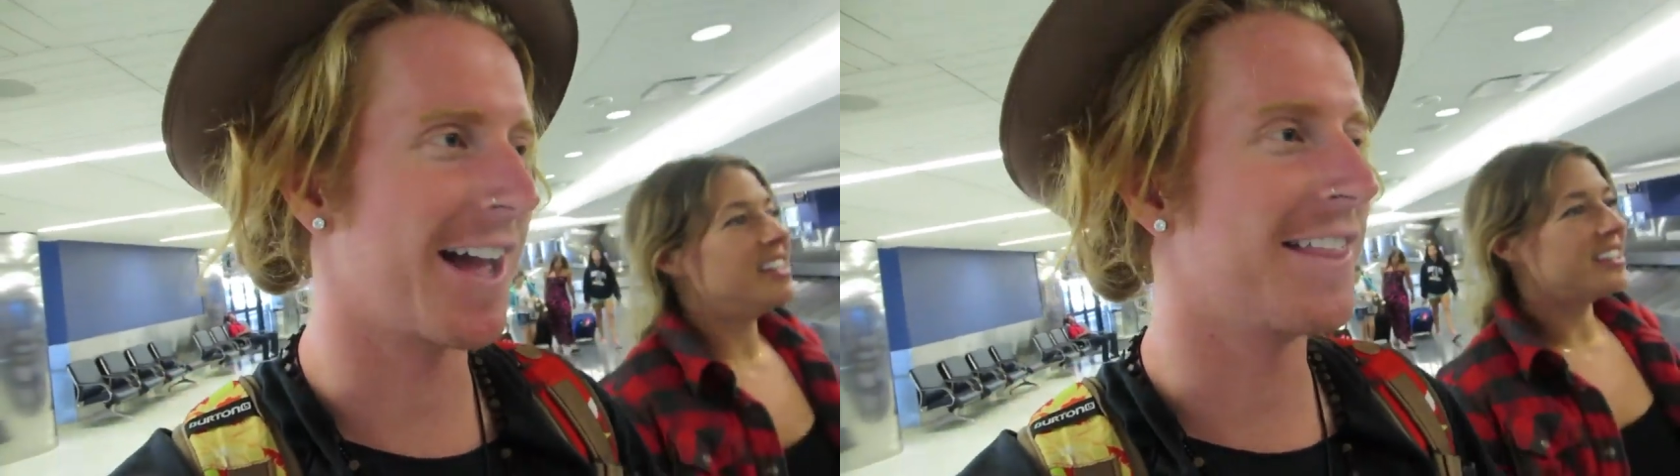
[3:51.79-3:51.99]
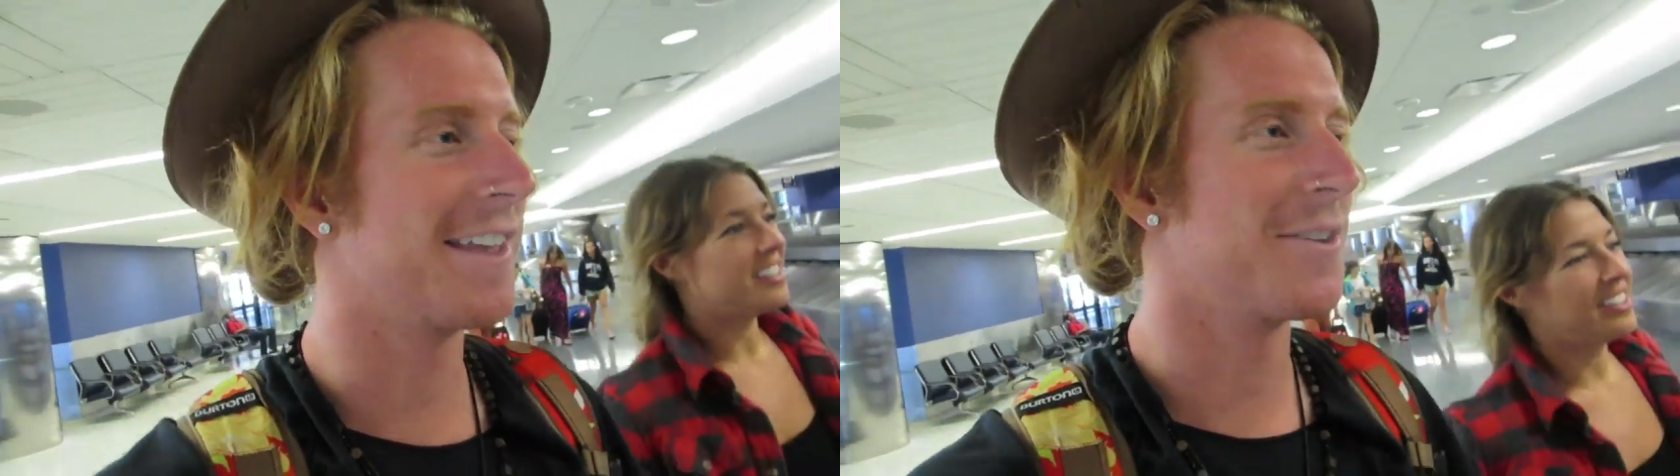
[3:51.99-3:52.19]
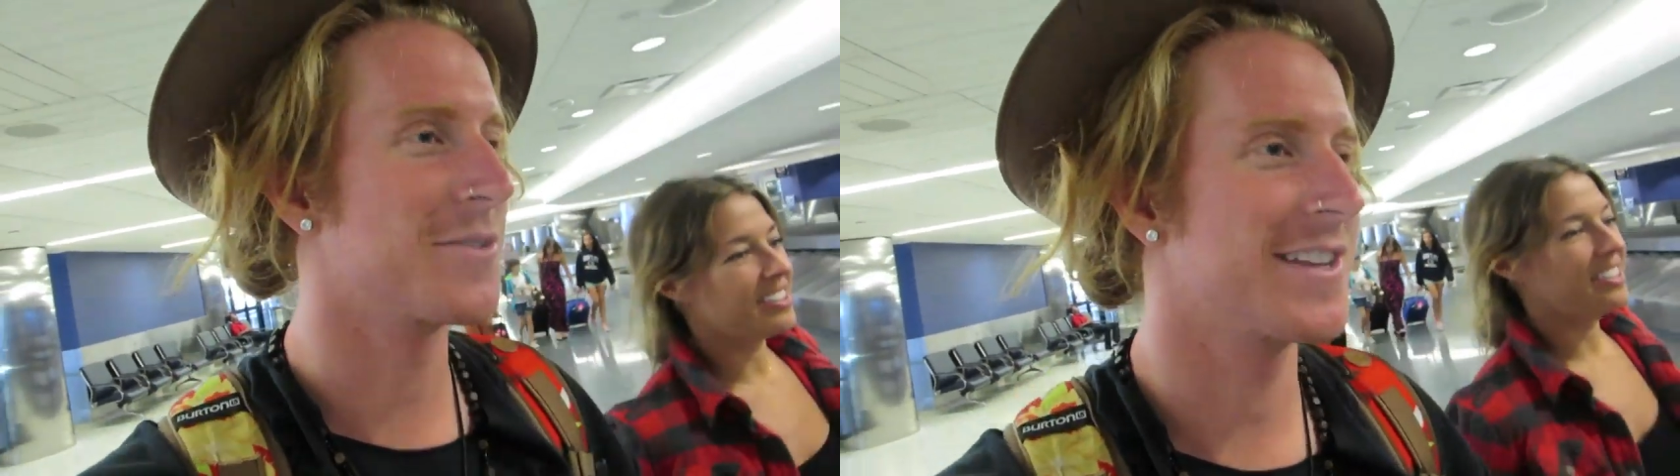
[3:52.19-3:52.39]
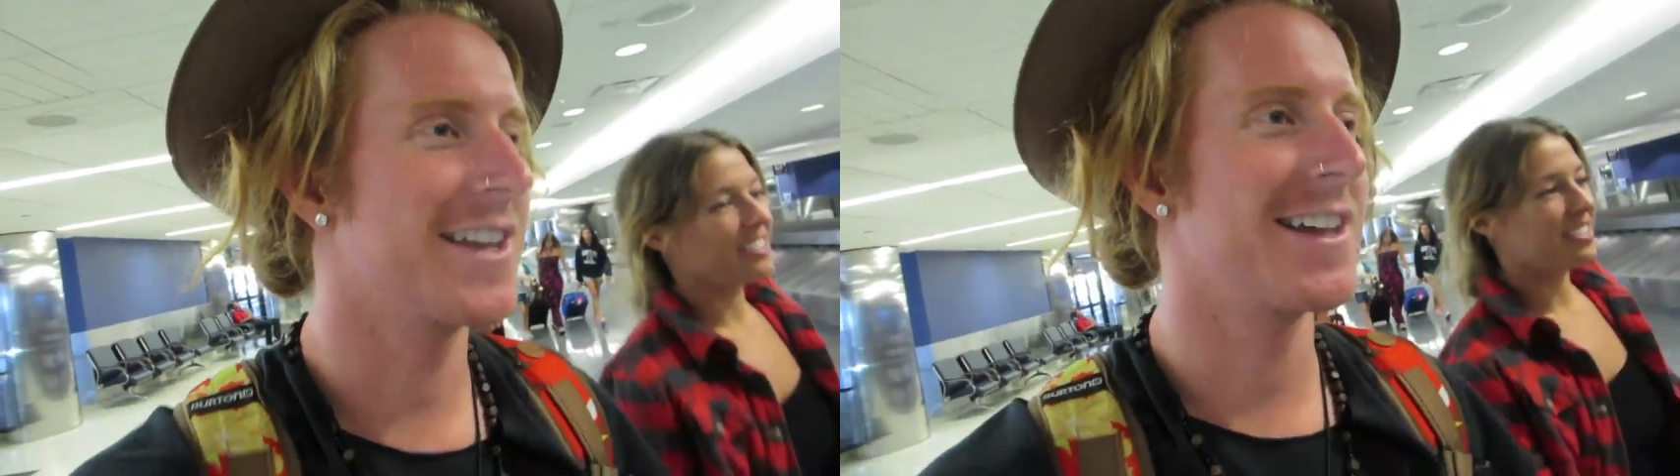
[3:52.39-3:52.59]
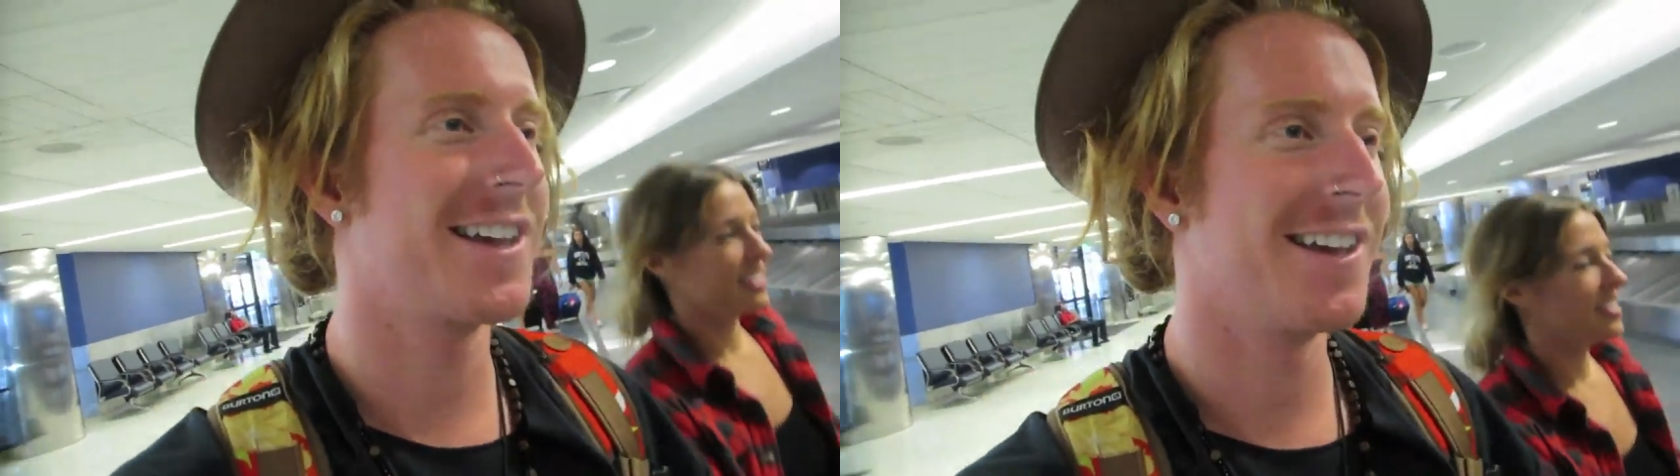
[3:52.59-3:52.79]
I think it was
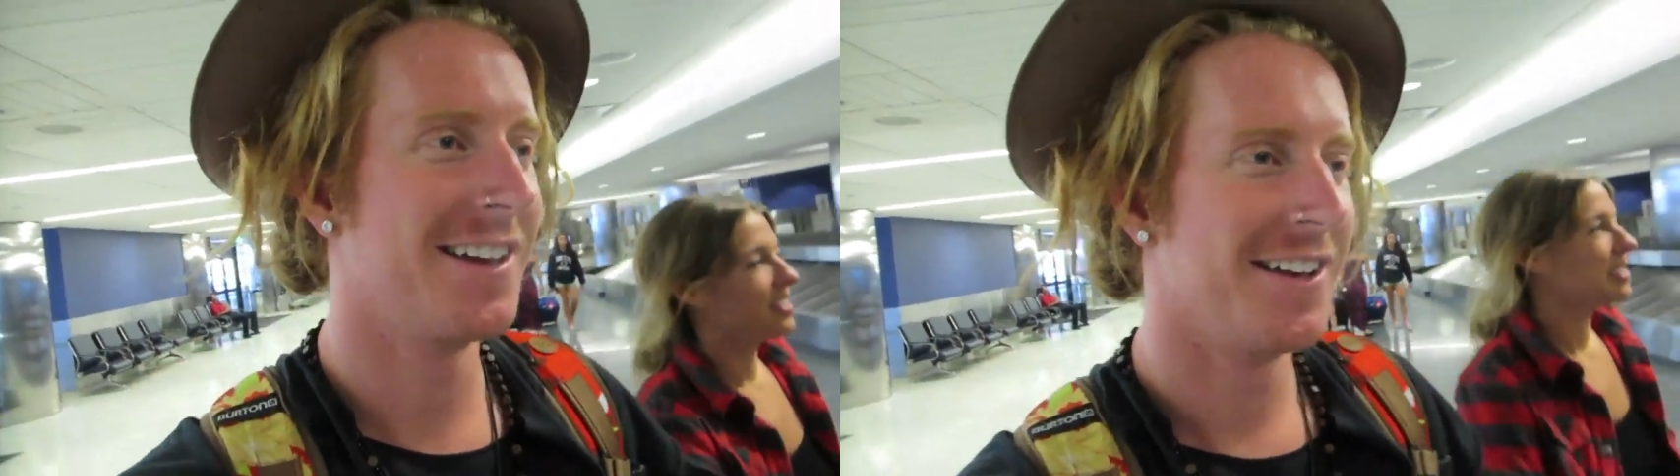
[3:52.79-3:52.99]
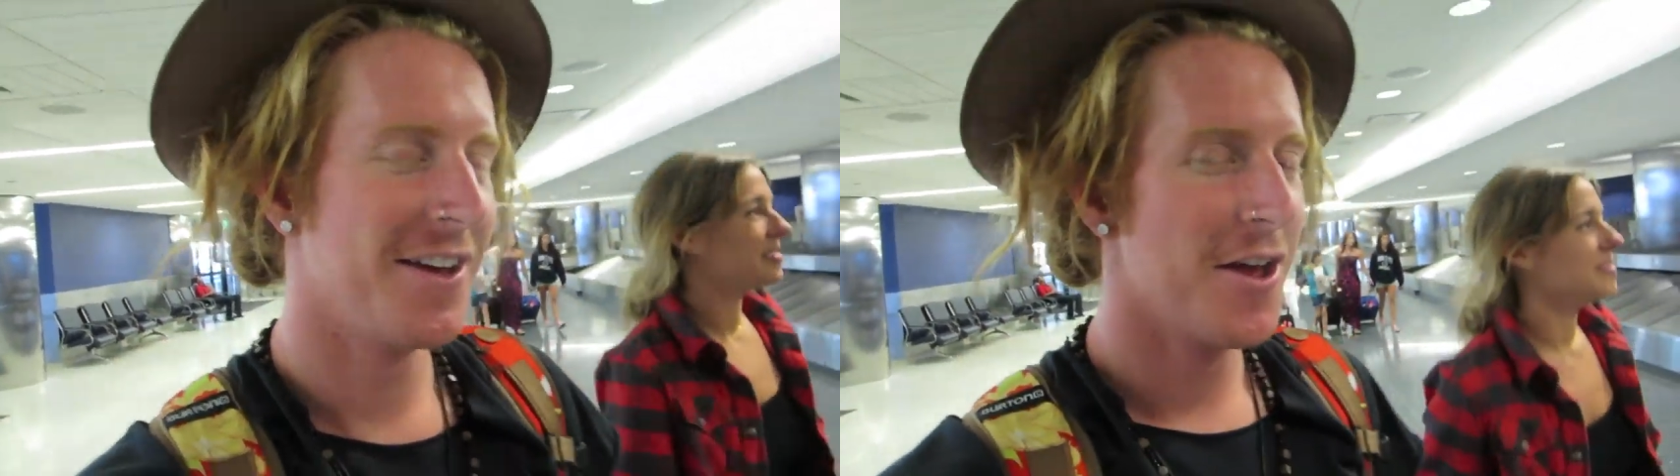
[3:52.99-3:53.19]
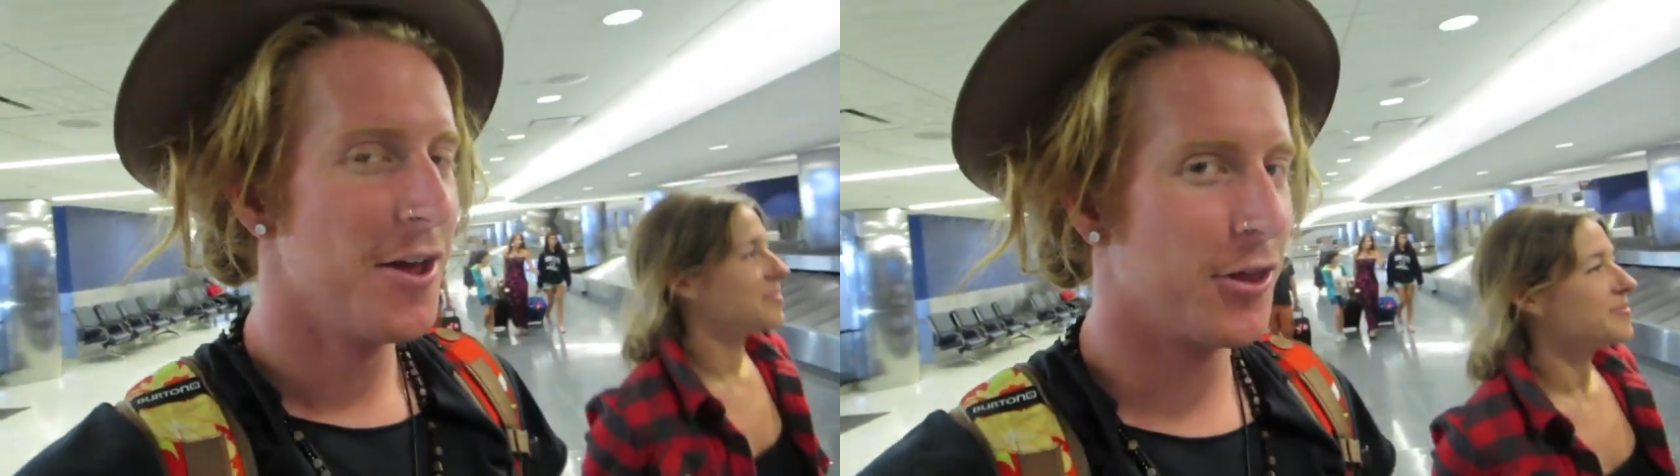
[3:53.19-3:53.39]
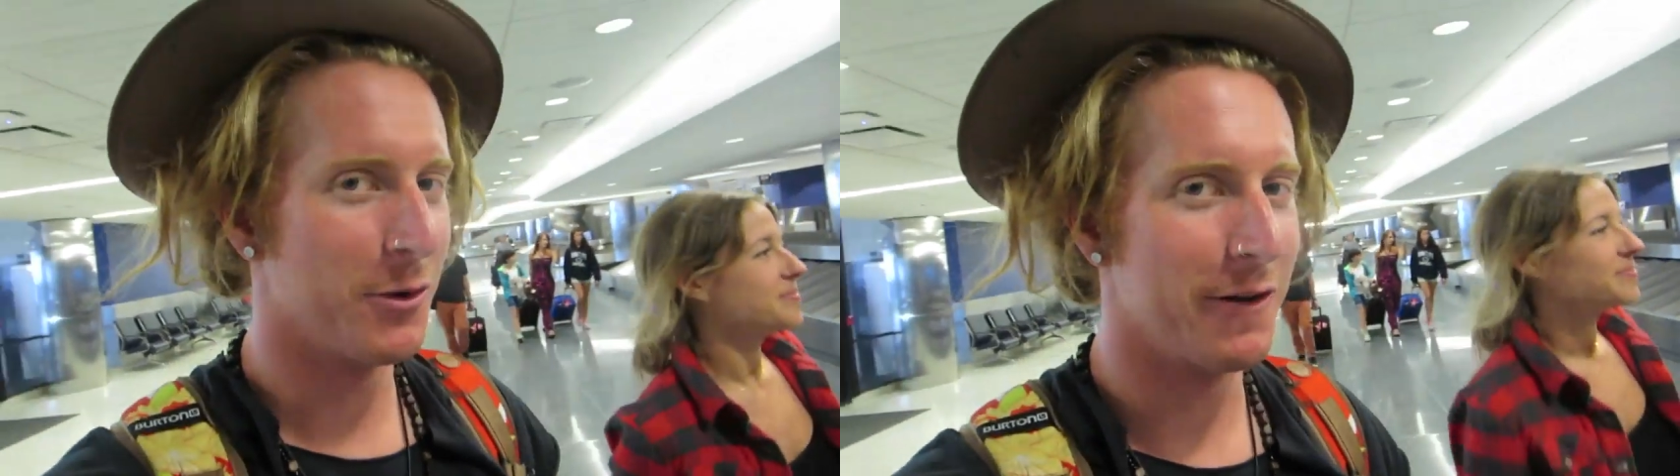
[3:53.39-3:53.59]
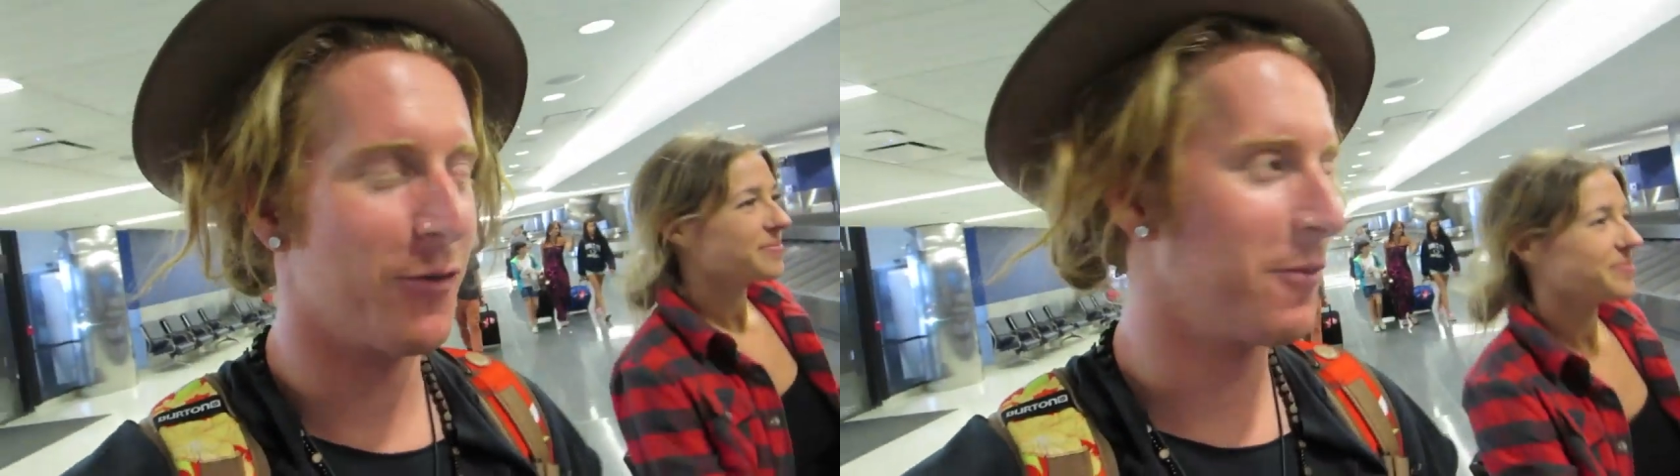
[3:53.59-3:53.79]
like
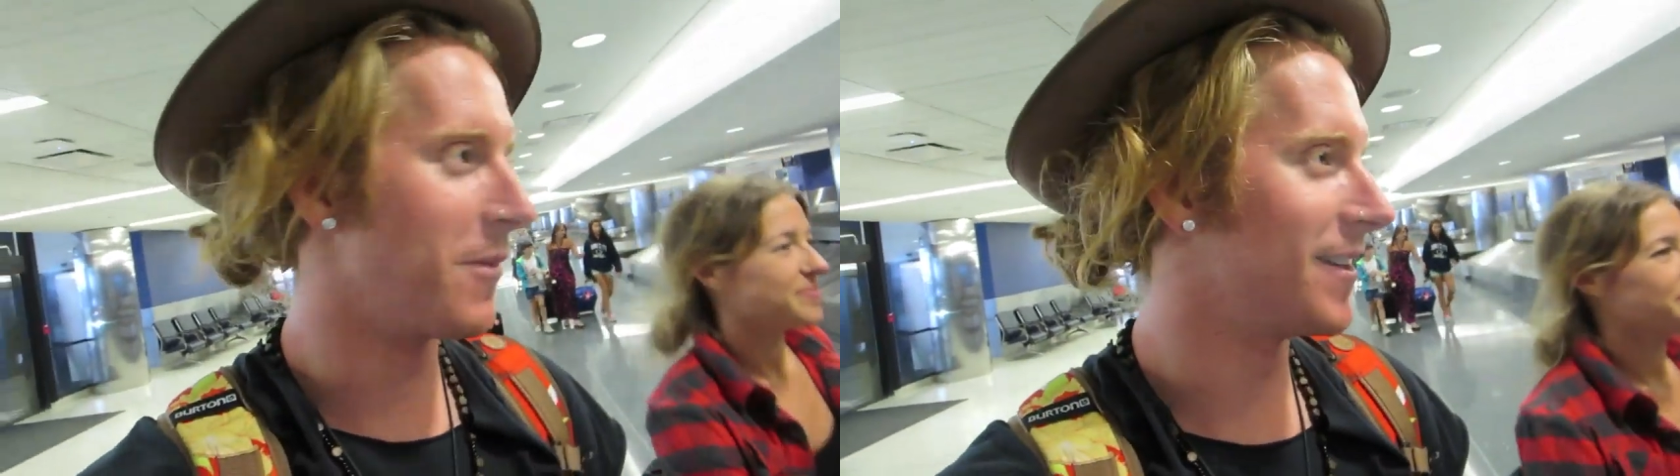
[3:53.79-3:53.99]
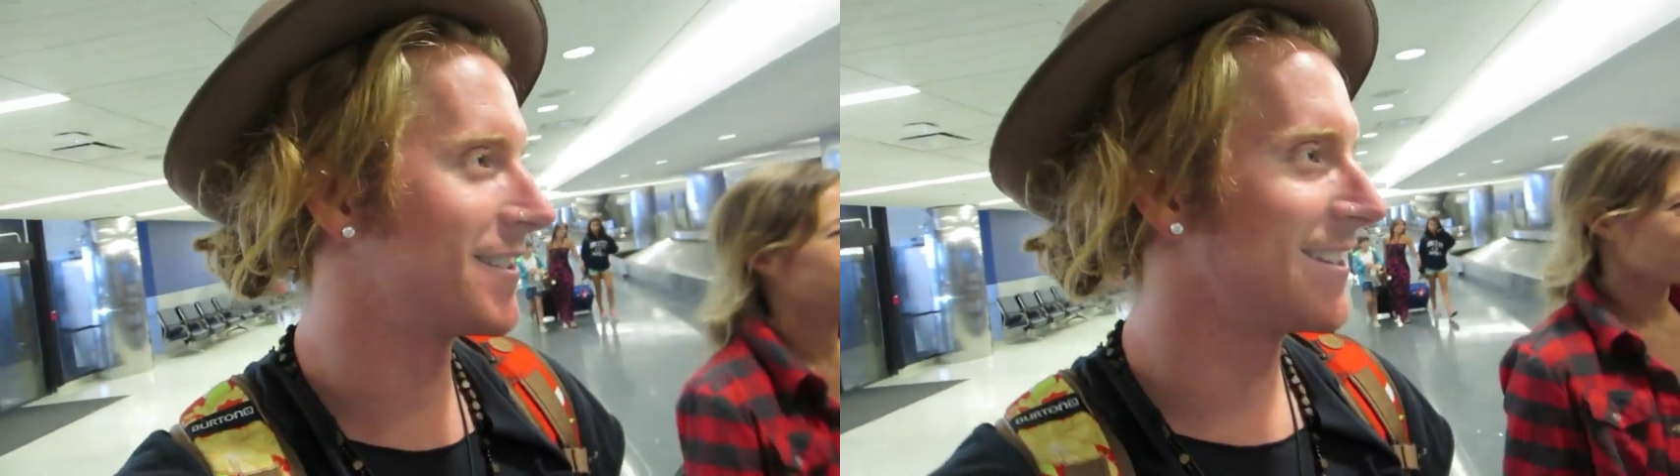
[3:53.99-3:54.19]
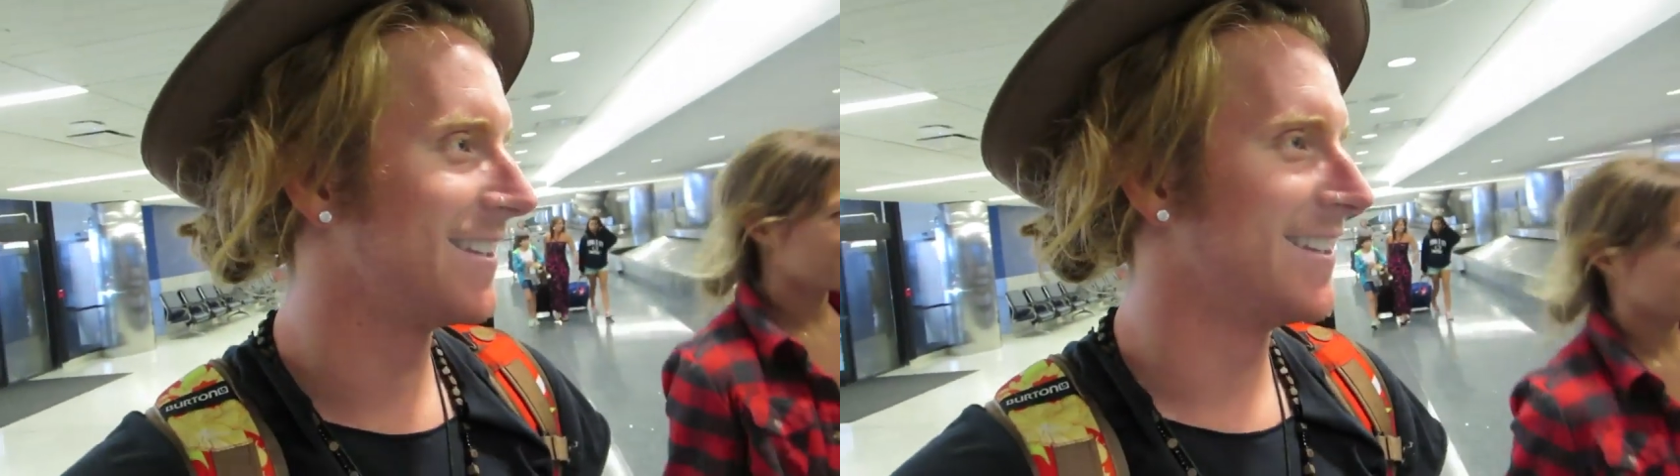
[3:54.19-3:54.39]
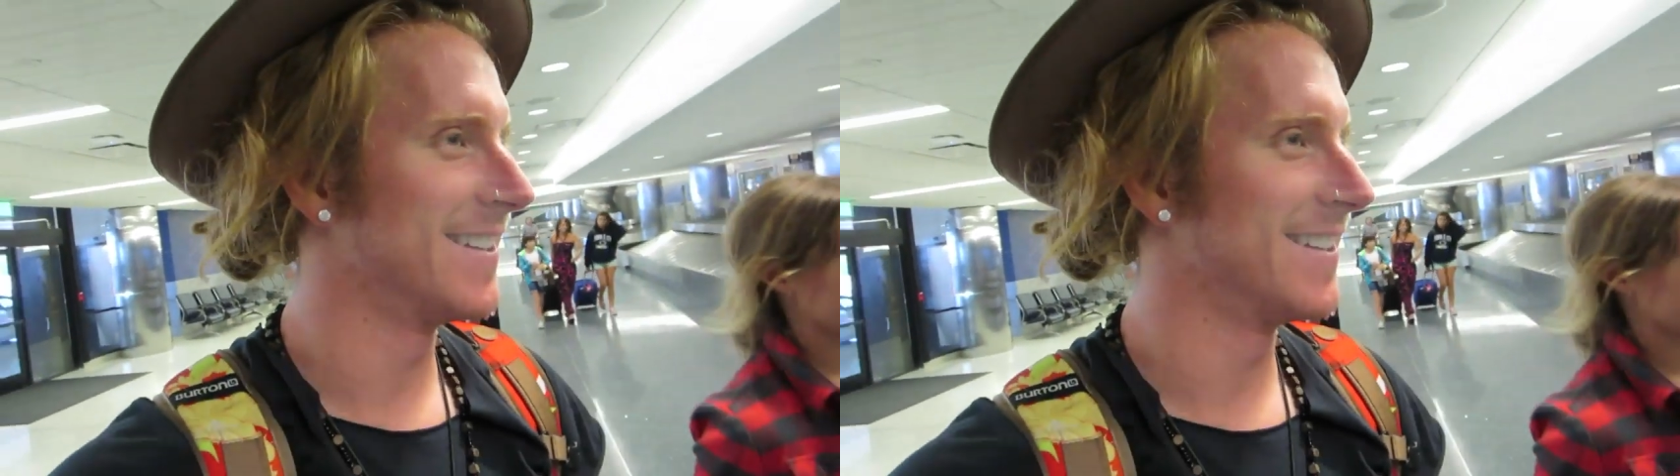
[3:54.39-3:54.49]
three or four months